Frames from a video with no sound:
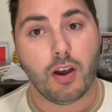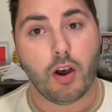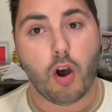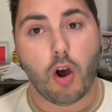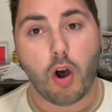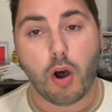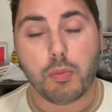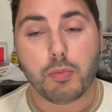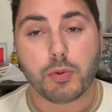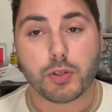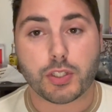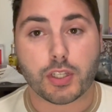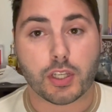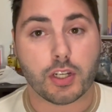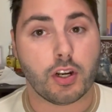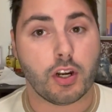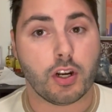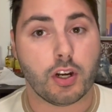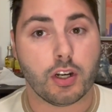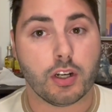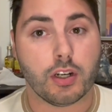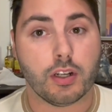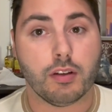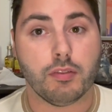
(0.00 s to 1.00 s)
almost
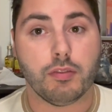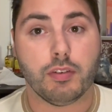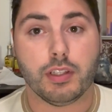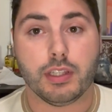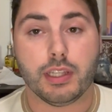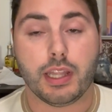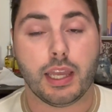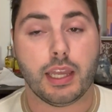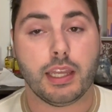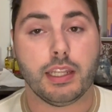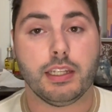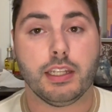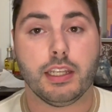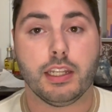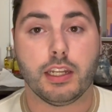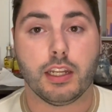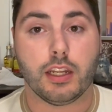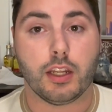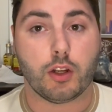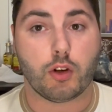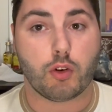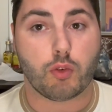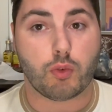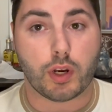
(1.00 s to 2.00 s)
unheard of. They did
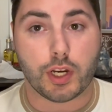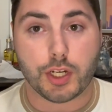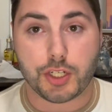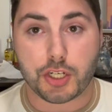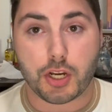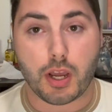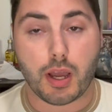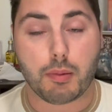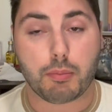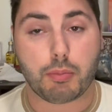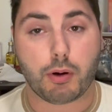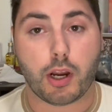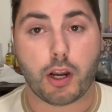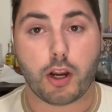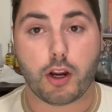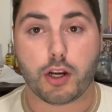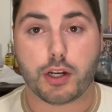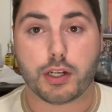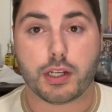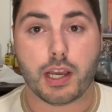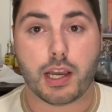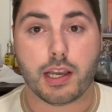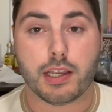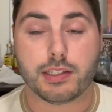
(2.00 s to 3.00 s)
a great job
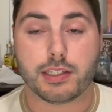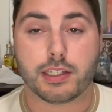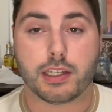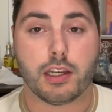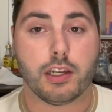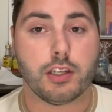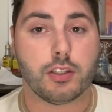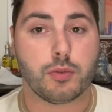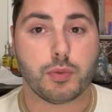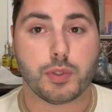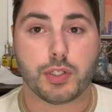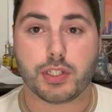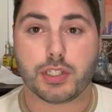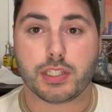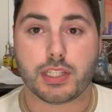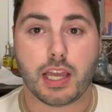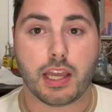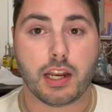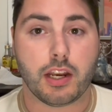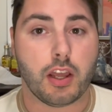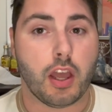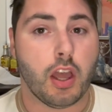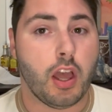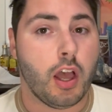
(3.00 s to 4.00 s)
prioritizing us. We just
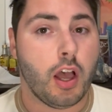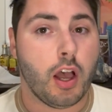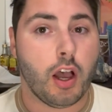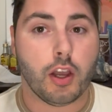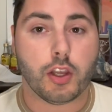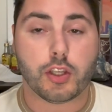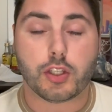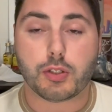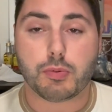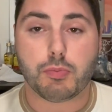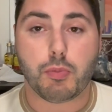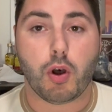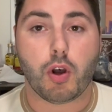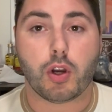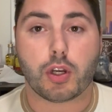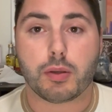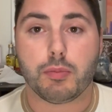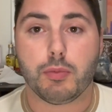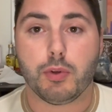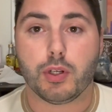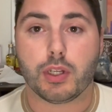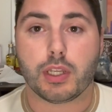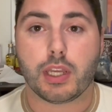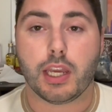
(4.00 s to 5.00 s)
had a small
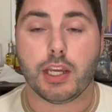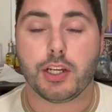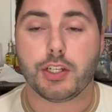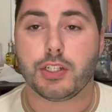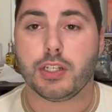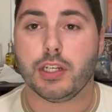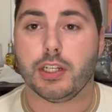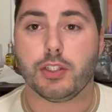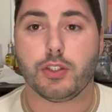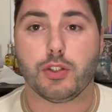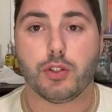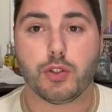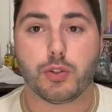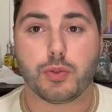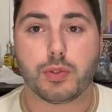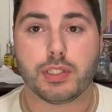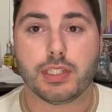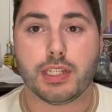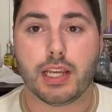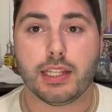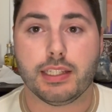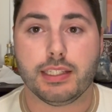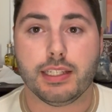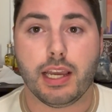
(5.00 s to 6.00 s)
communication as soon as we
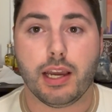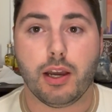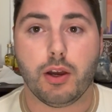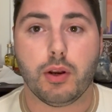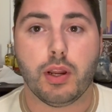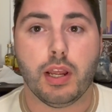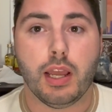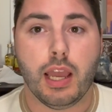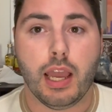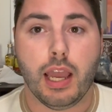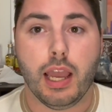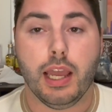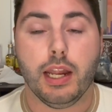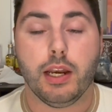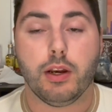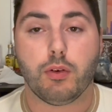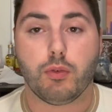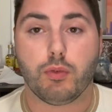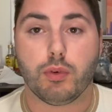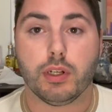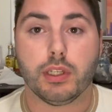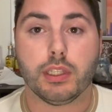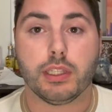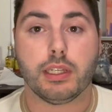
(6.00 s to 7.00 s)
sat down, and it
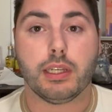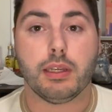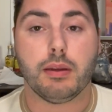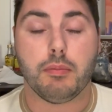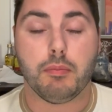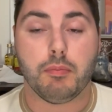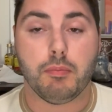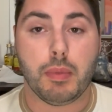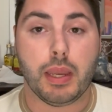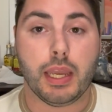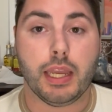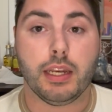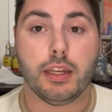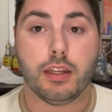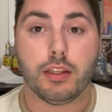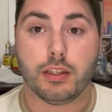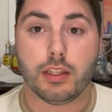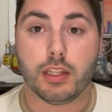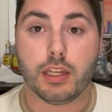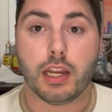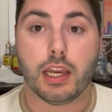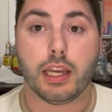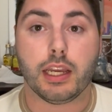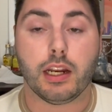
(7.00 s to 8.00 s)
really made
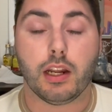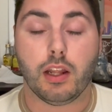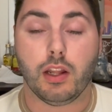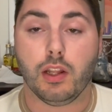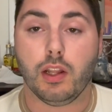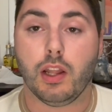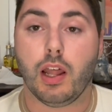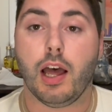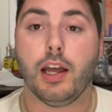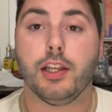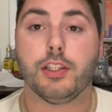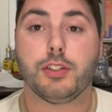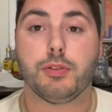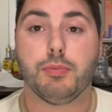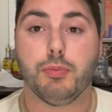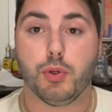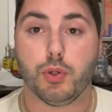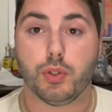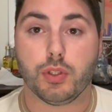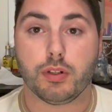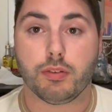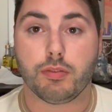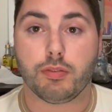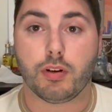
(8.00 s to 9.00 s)
the night a lot
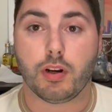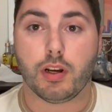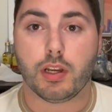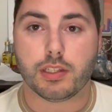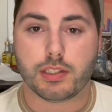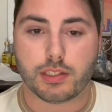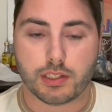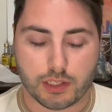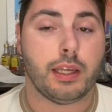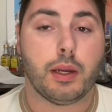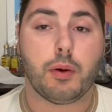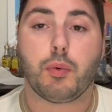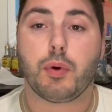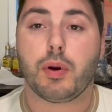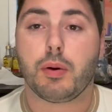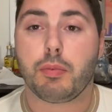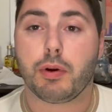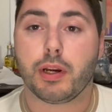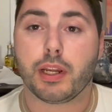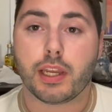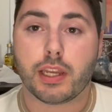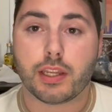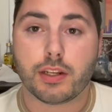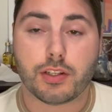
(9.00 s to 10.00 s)
smoother for us. They were
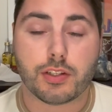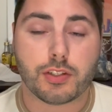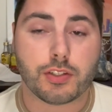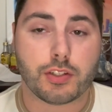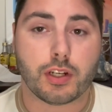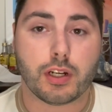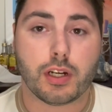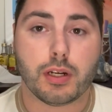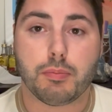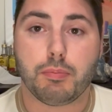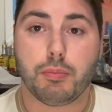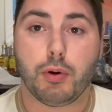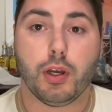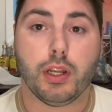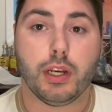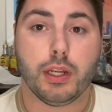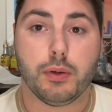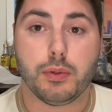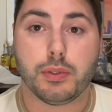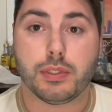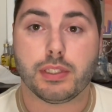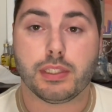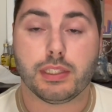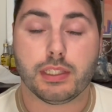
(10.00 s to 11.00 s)
bringing dessert, but it
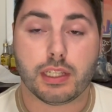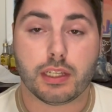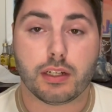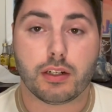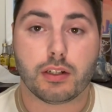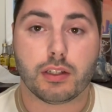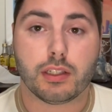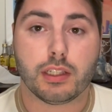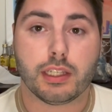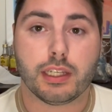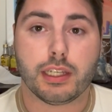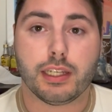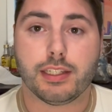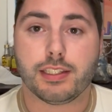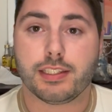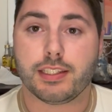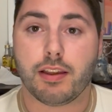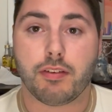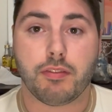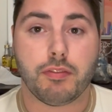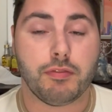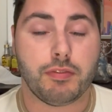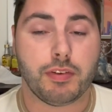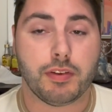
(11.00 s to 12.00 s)
was literally
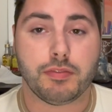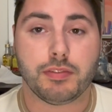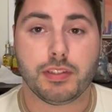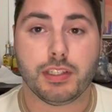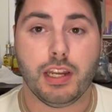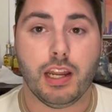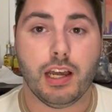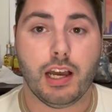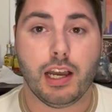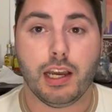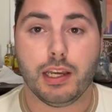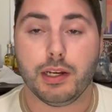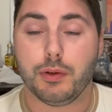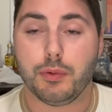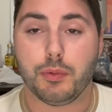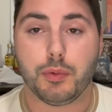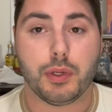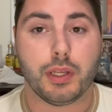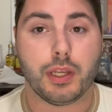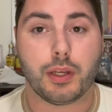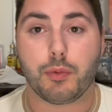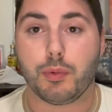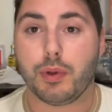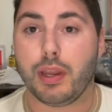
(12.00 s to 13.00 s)
7:59, and we were
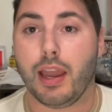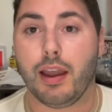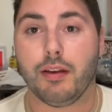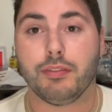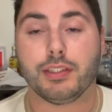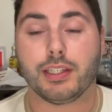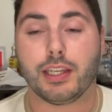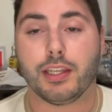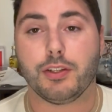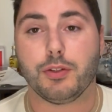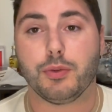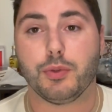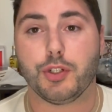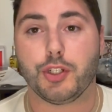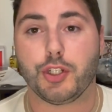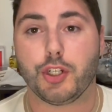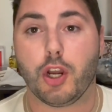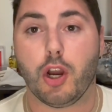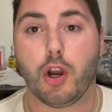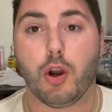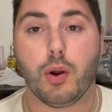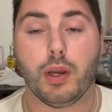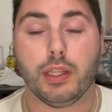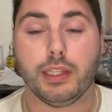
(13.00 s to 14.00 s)
like, we have to get to a
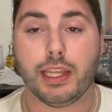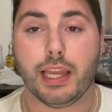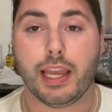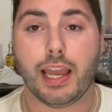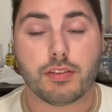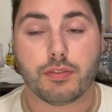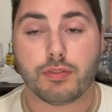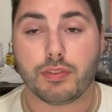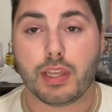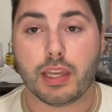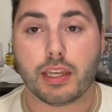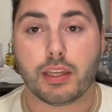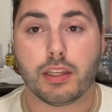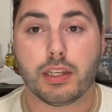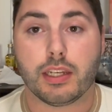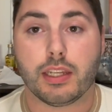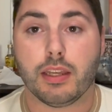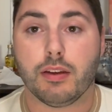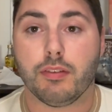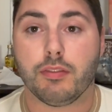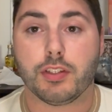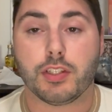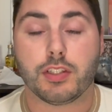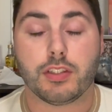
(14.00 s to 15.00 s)
show, and they asked if they could
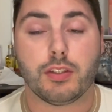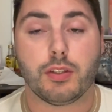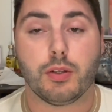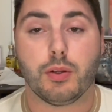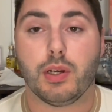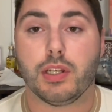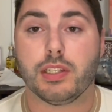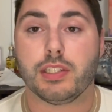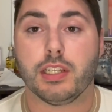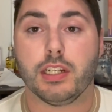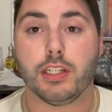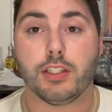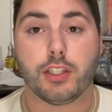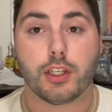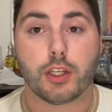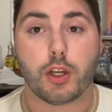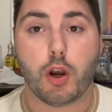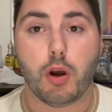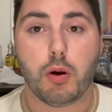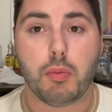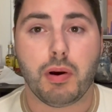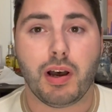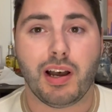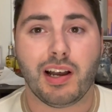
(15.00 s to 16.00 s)
give it to us in a
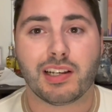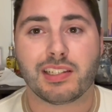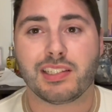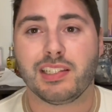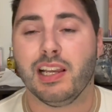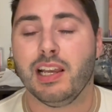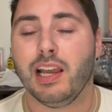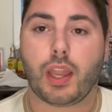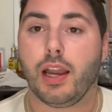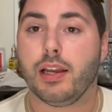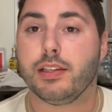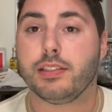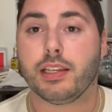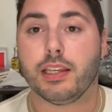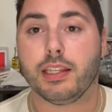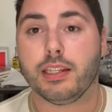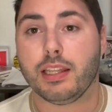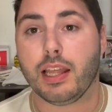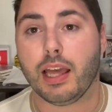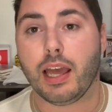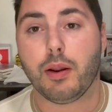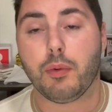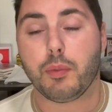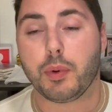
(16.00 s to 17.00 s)
to-go box. I said
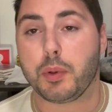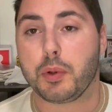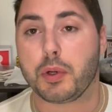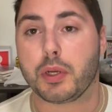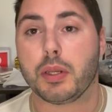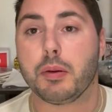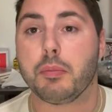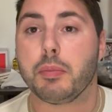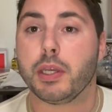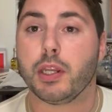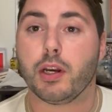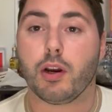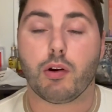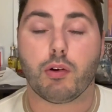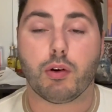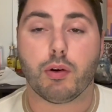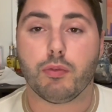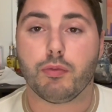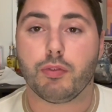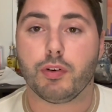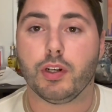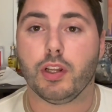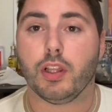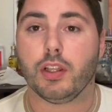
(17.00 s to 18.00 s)
that we weren't going to be in our room
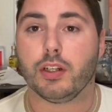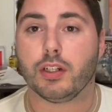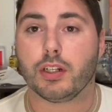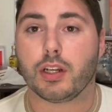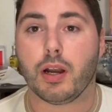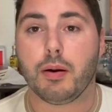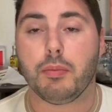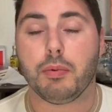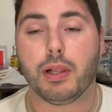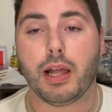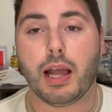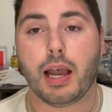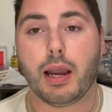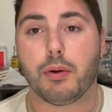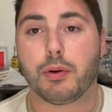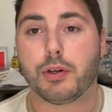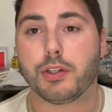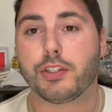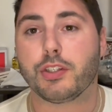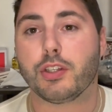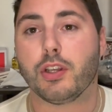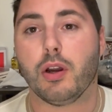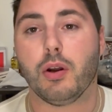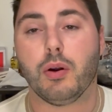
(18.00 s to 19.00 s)
for another couple
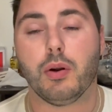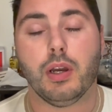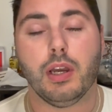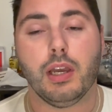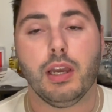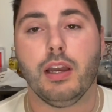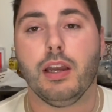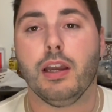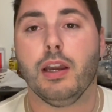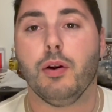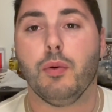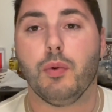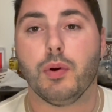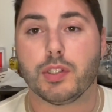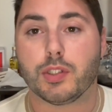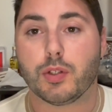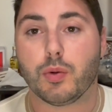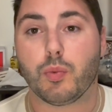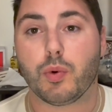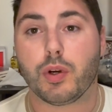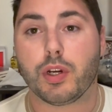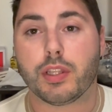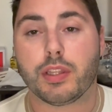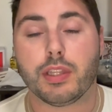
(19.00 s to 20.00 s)
hours, so it wasn't
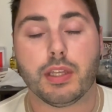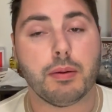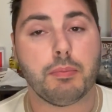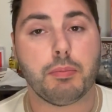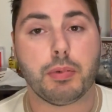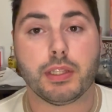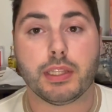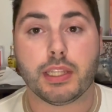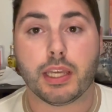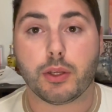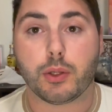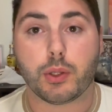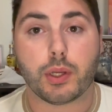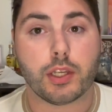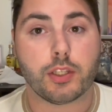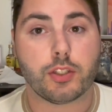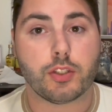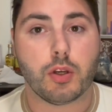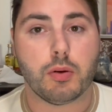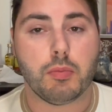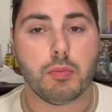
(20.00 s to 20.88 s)
worth it, but thank you guys so